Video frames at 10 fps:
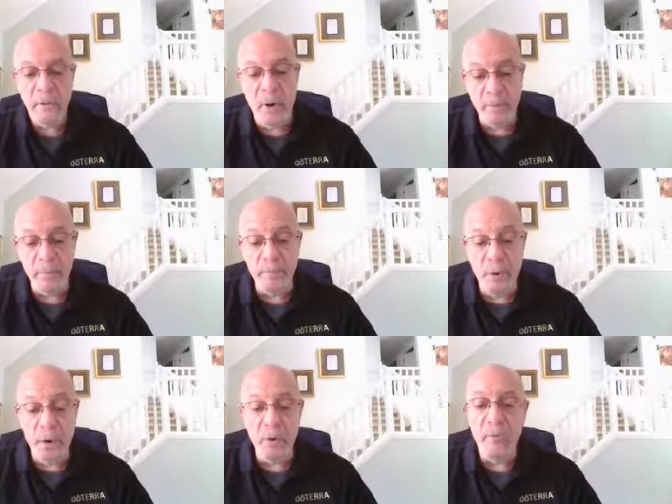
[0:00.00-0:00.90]
Barbara
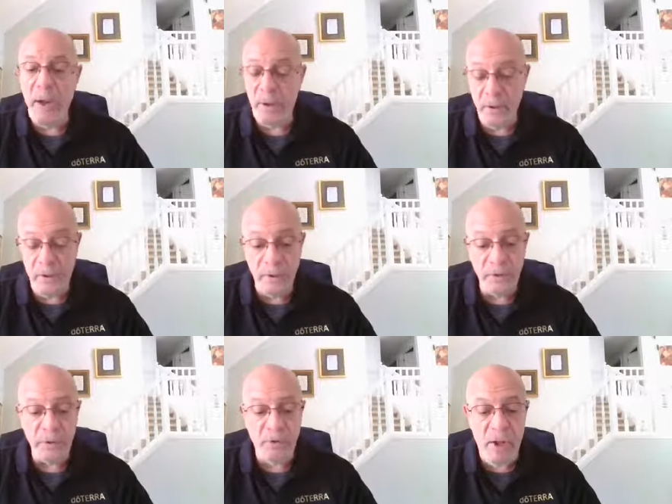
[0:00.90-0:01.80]
Bro, Monica
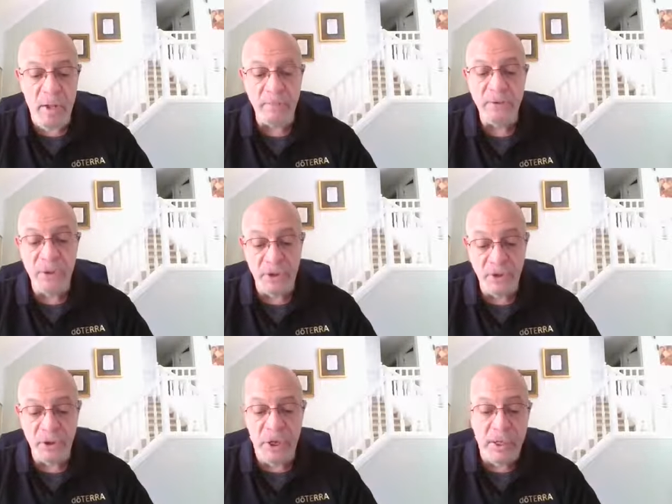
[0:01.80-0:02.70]
Gilstrap,
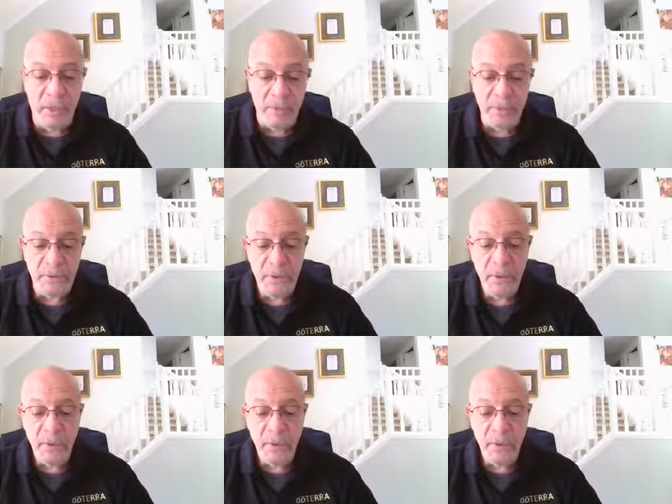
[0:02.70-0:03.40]
Zena Jacobs,